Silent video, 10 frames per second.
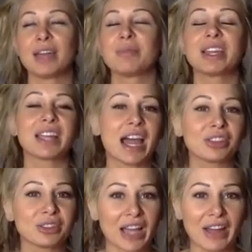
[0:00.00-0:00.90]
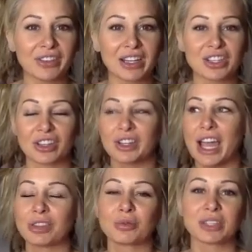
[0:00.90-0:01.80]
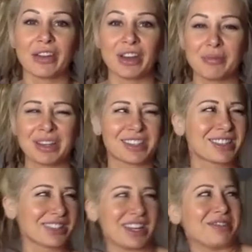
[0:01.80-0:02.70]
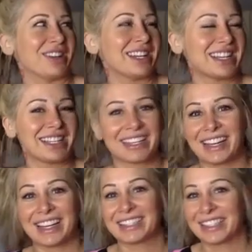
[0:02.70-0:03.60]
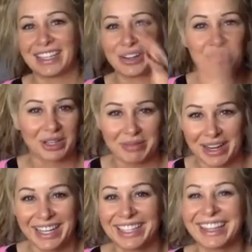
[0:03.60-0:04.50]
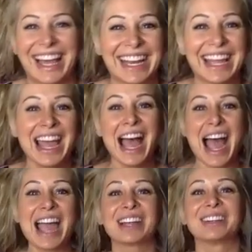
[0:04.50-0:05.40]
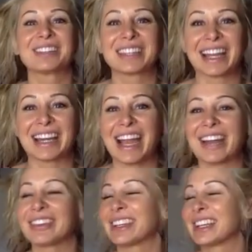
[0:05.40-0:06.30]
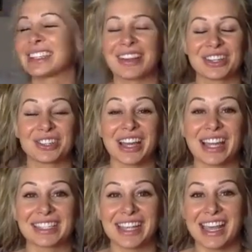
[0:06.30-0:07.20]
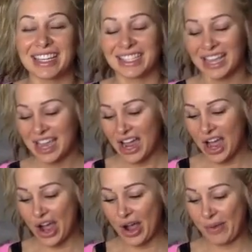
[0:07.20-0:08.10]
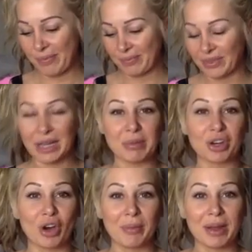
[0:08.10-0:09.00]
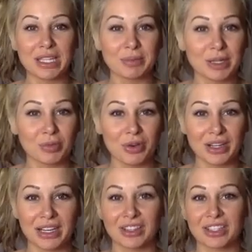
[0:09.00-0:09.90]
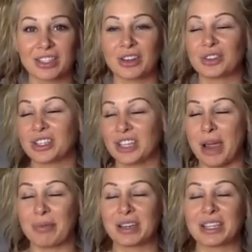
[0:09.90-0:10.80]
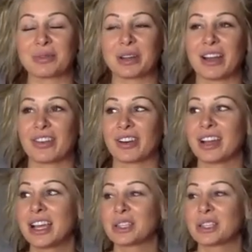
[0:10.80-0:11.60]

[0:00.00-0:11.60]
Me and Catherine laughed at each other. Catherine was laughing at me because she was like, what did he say? I said, yeah, don't worry about it. Like, I understand everything his country ass says. Like, my grandma speaks broken English because, you know, she's Japanese, whatever.